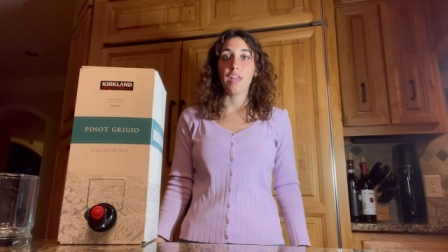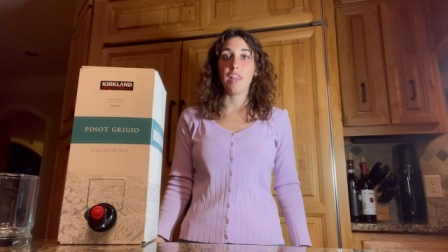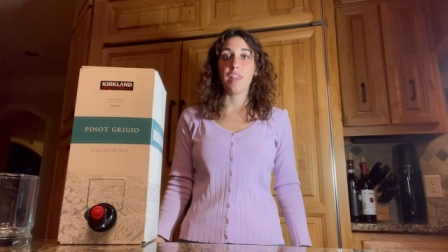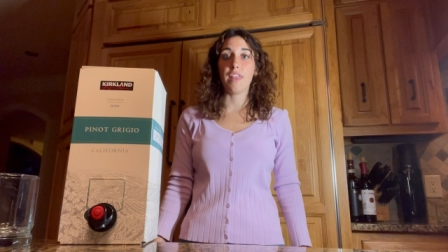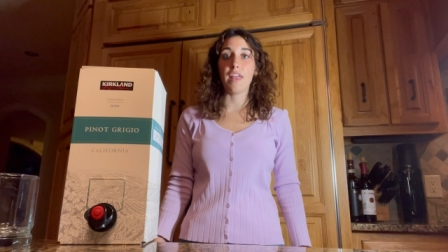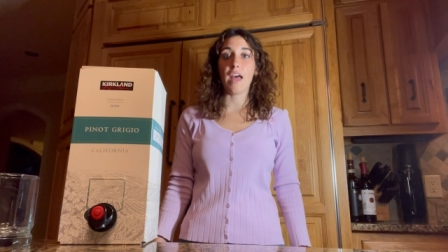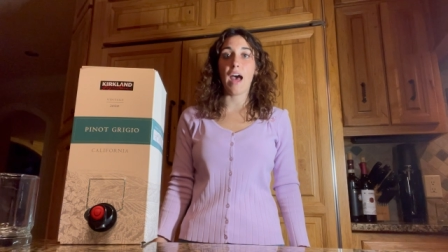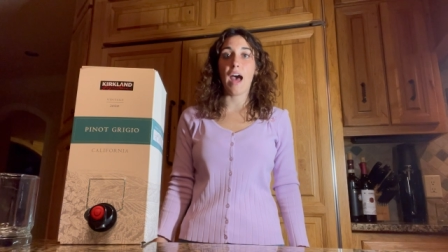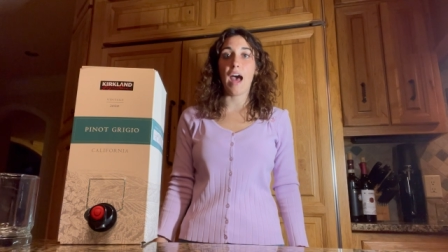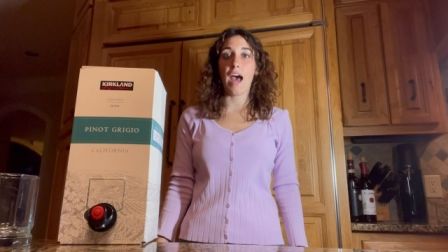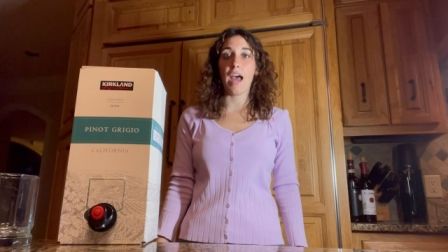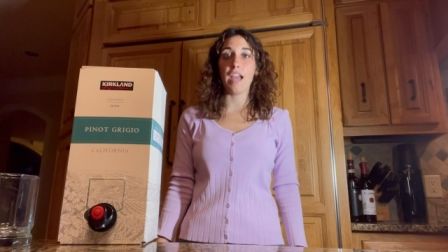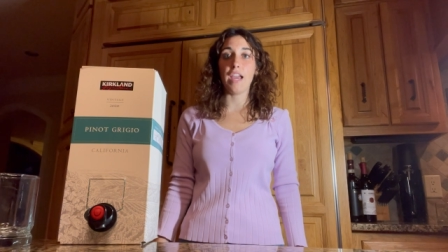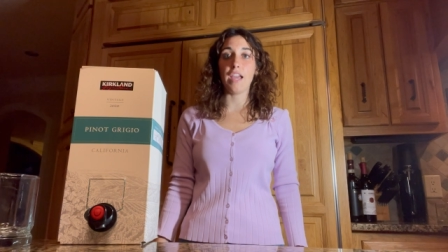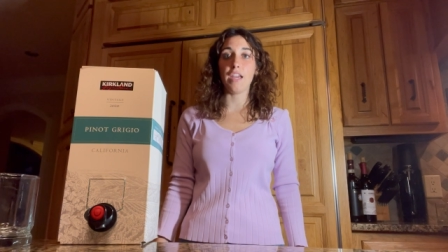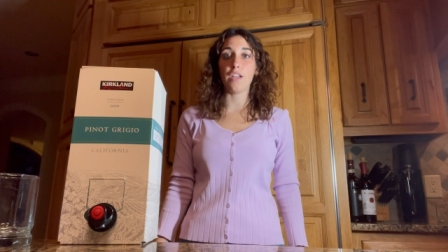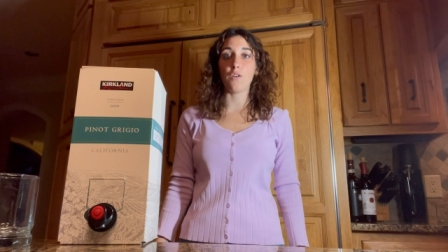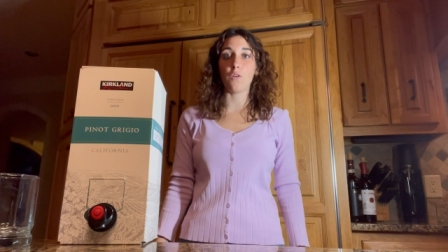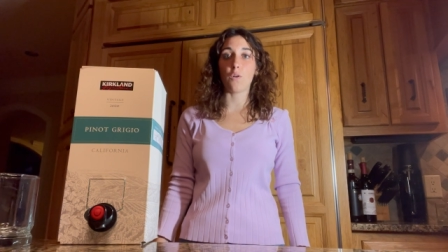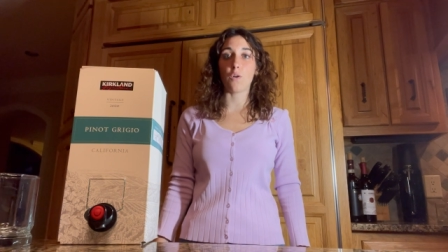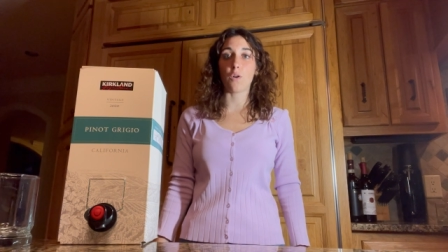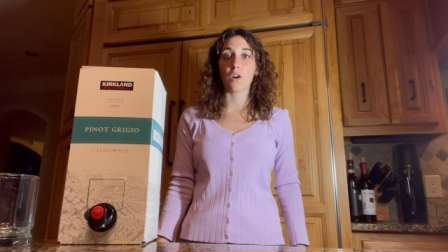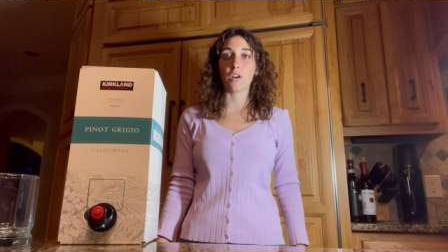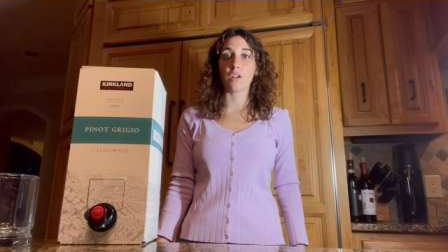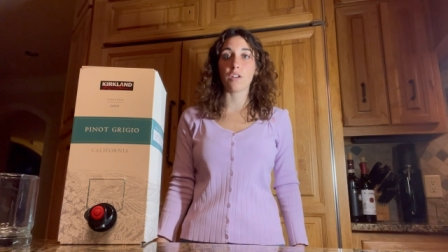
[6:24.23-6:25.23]
that in
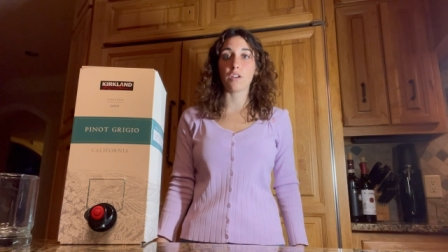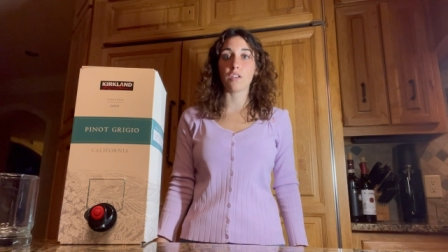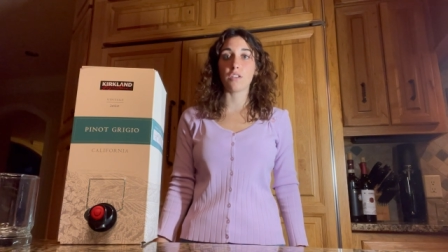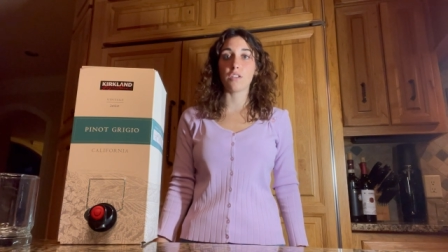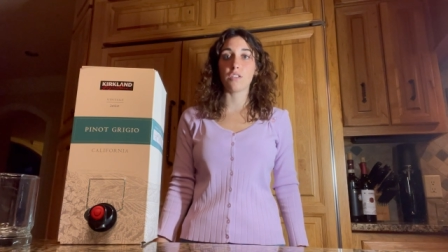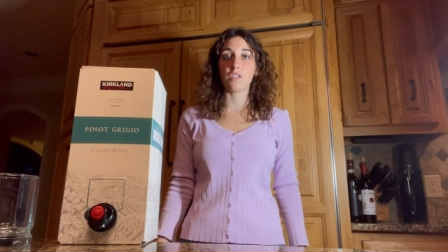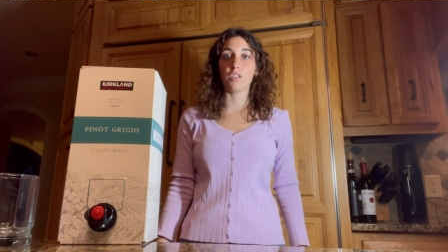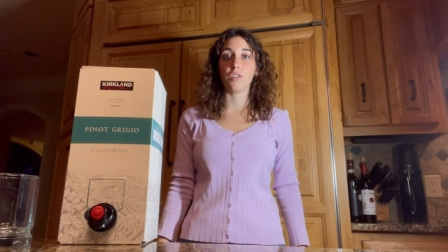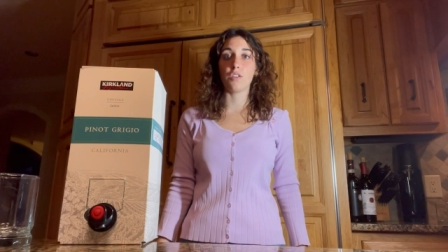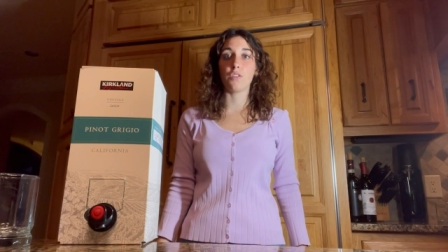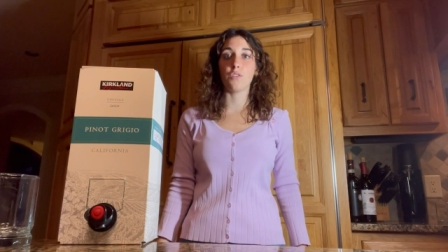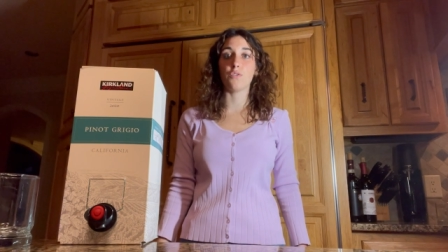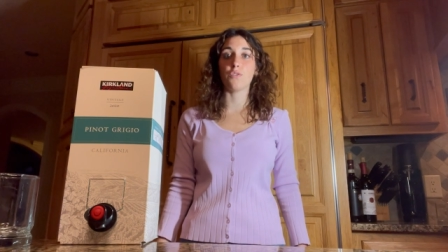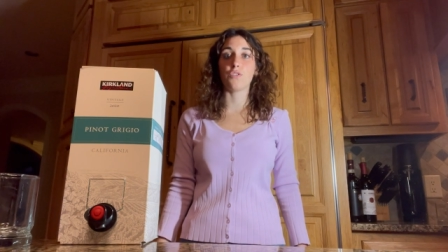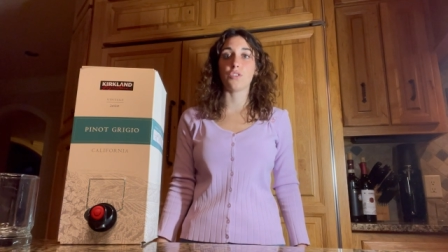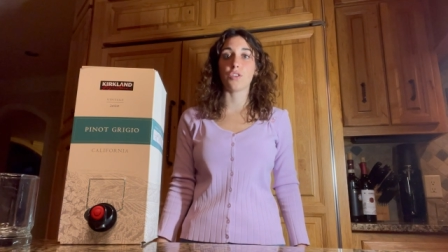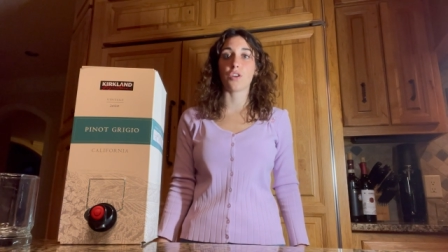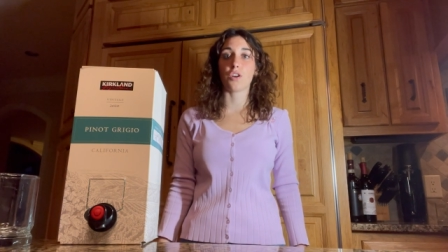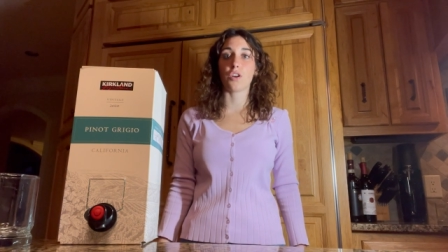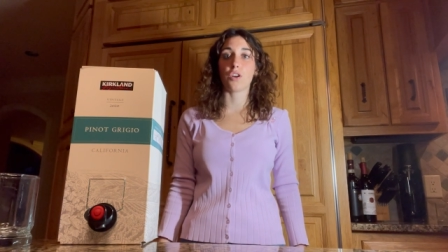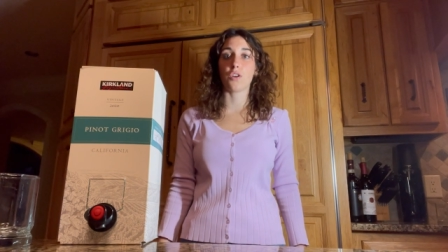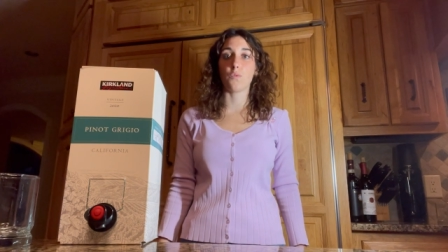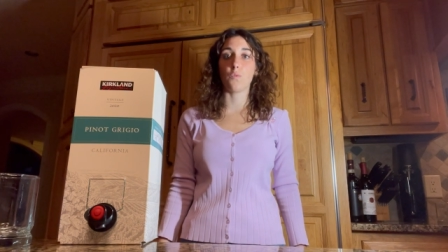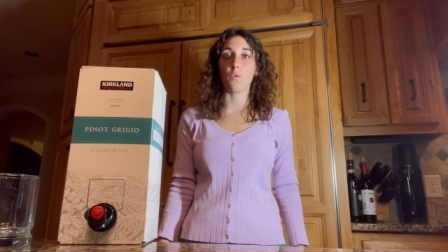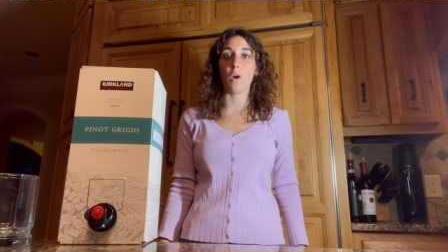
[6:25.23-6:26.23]
order to
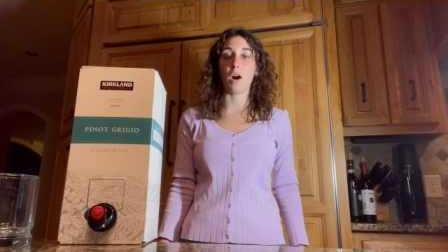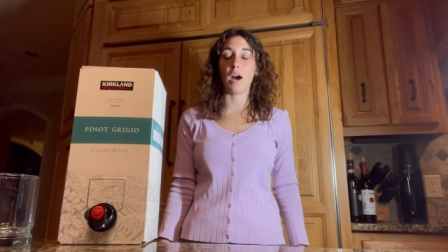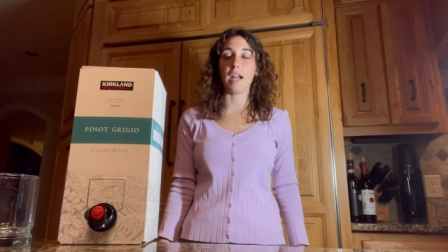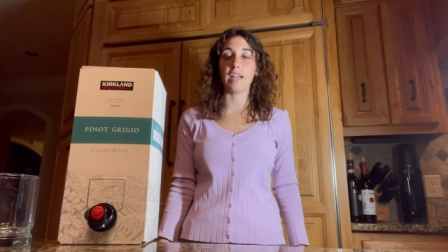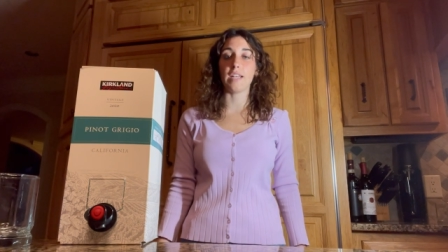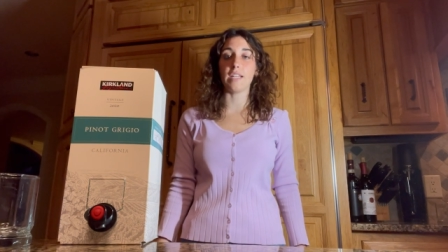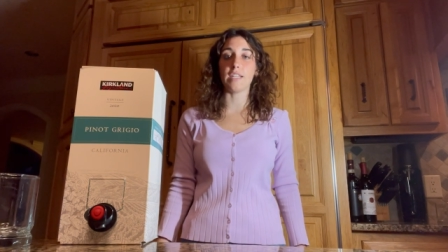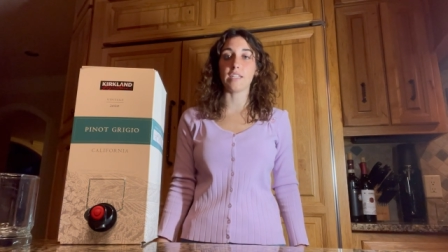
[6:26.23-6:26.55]
turn wine